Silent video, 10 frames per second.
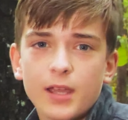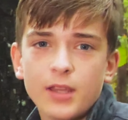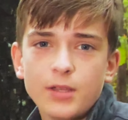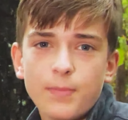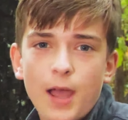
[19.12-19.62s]

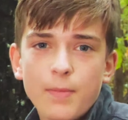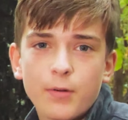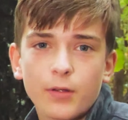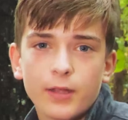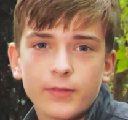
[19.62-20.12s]
In the
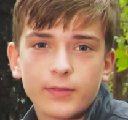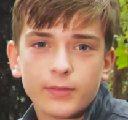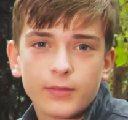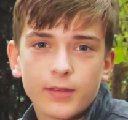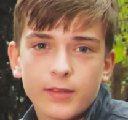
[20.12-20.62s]
Bible, it,
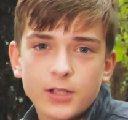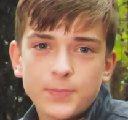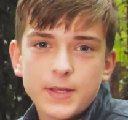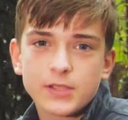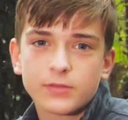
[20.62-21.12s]
the
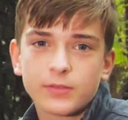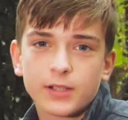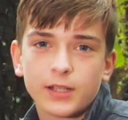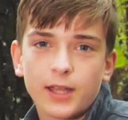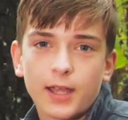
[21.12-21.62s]
centipedes of
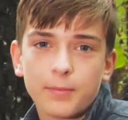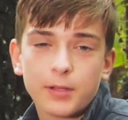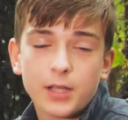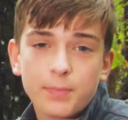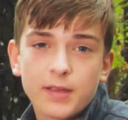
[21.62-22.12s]
and
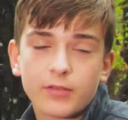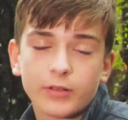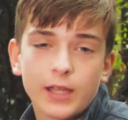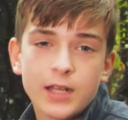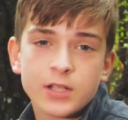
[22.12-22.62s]
millipedes
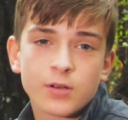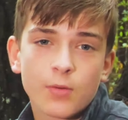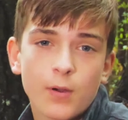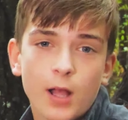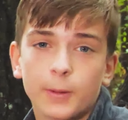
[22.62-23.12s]
relate to
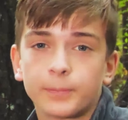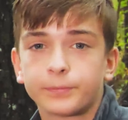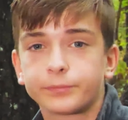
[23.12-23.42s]
it well.